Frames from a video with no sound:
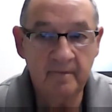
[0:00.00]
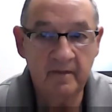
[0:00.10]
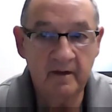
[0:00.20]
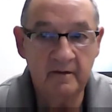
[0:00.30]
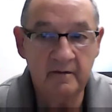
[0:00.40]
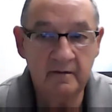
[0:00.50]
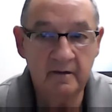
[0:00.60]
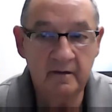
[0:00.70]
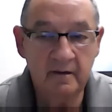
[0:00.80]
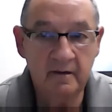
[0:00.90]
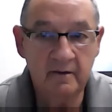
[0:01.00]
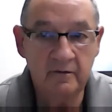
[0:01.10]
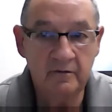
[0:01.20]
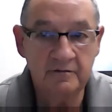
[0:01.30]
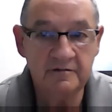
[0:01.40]
that
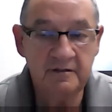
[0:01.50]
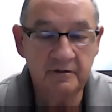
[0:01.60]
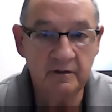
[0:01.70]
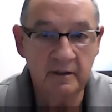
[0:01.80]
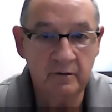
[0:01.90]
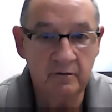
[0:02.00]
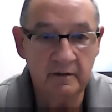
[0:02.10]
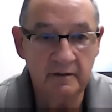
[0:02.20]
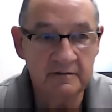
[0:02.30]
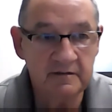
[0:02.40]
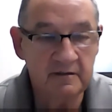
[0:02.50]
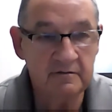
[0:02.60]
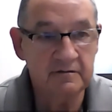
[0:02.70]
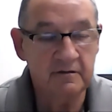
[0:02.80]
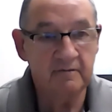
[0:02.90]
you're secretly holding inside
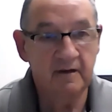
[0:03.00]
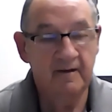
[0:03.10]
yourself?